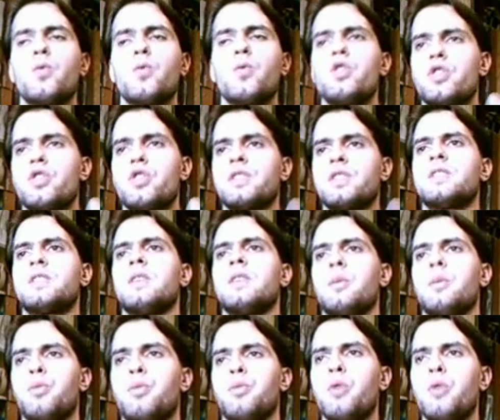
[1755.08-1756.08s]
The thing which is
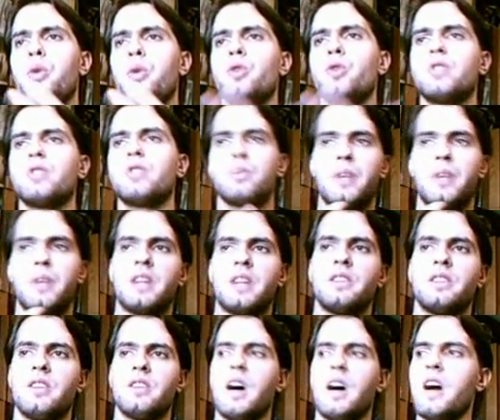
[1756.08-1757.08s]
promoted,
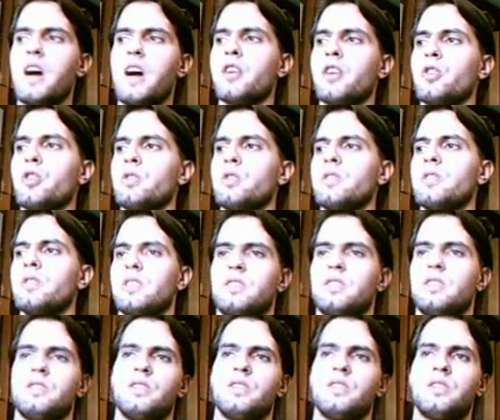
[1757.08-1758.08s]
made an icon,
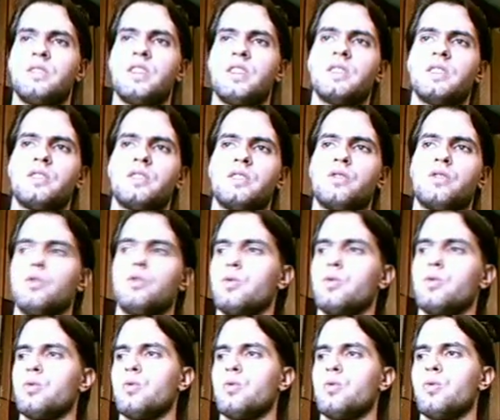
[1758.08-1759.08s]
it tends
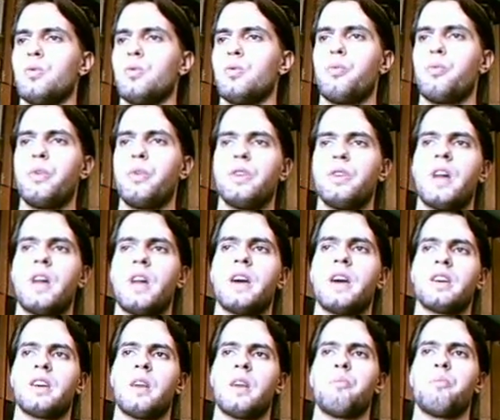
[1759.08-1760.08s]
to be
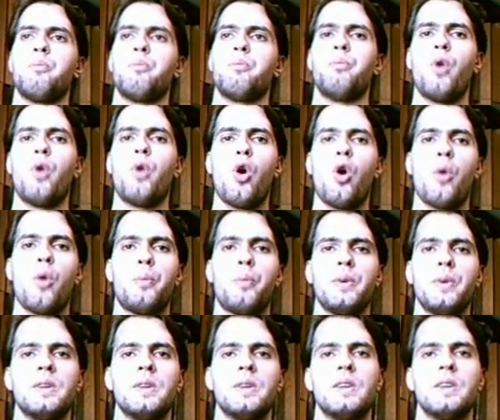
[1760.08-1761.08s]
like a
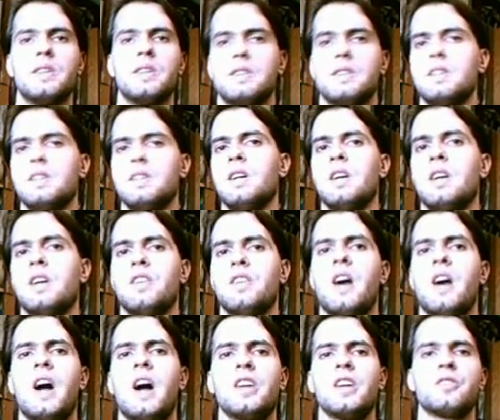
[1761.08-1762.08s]
pop,
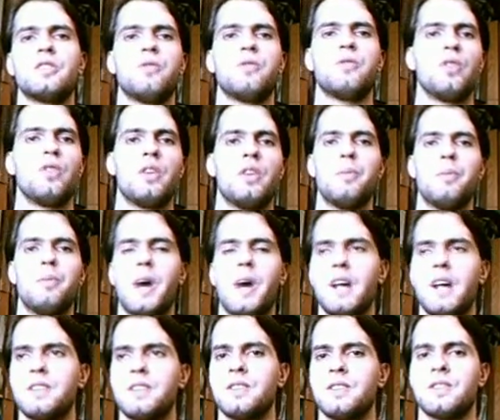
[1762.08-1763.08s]
art for the
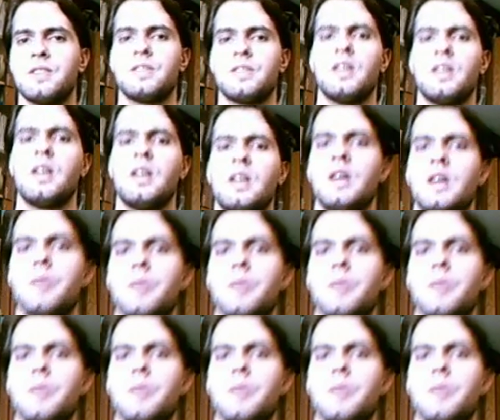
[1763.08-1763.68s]
masses.